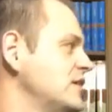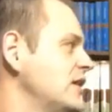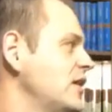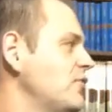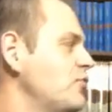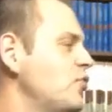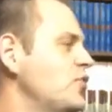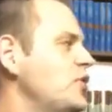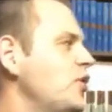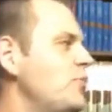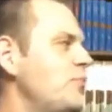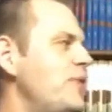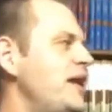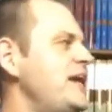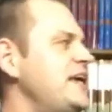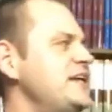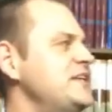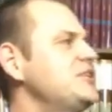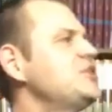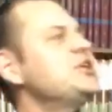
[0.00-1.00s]
Well, no,
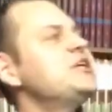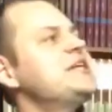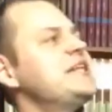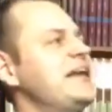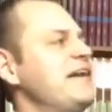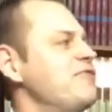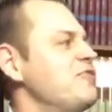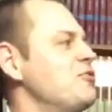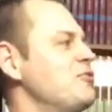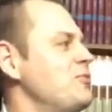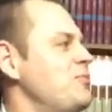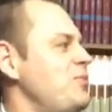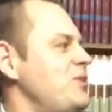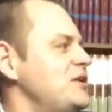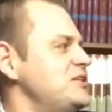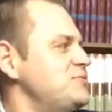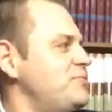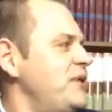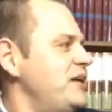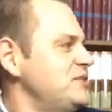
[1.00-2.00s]
baking could never
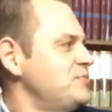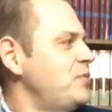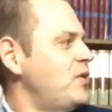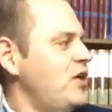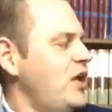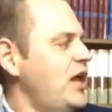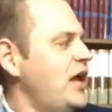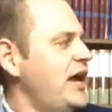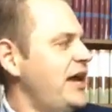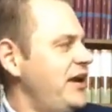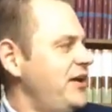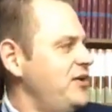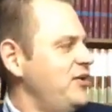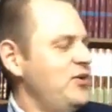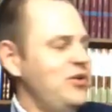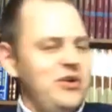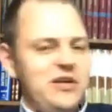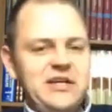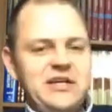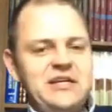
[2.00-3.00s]
replace baseball. I
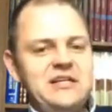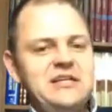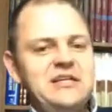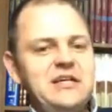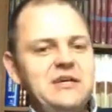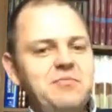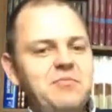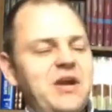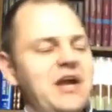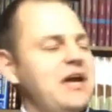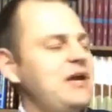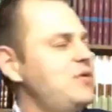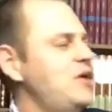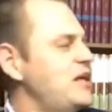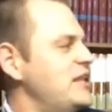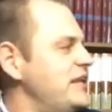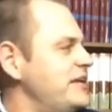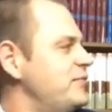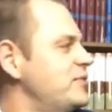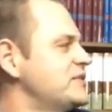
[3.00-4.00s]
agree, but I, I
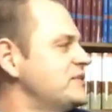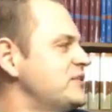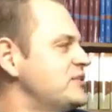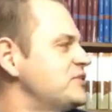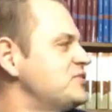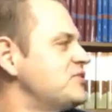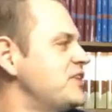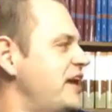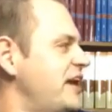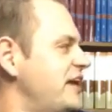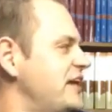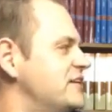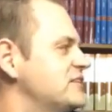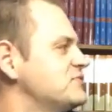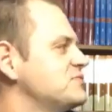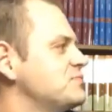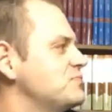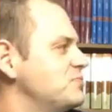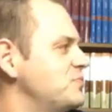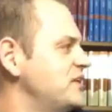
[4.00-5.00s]
think what they're saying is
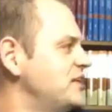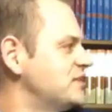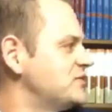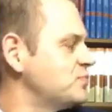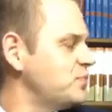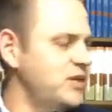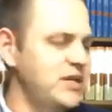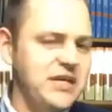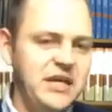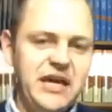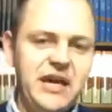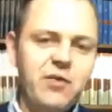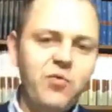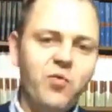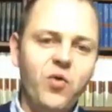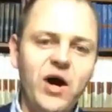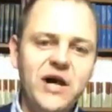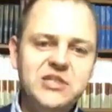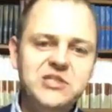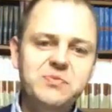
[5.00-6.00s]
because we can't it's
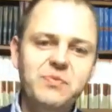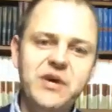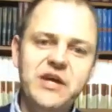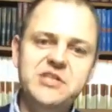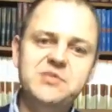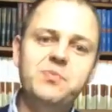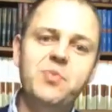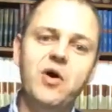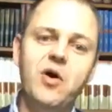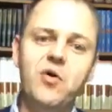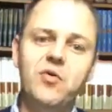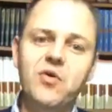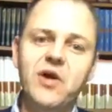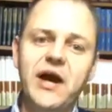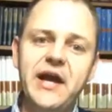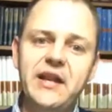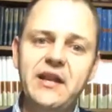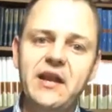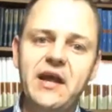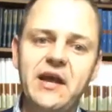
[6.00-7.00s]
watch baseball
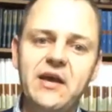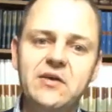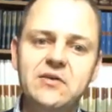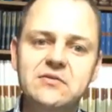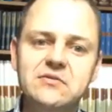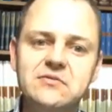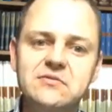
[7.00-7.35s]
right now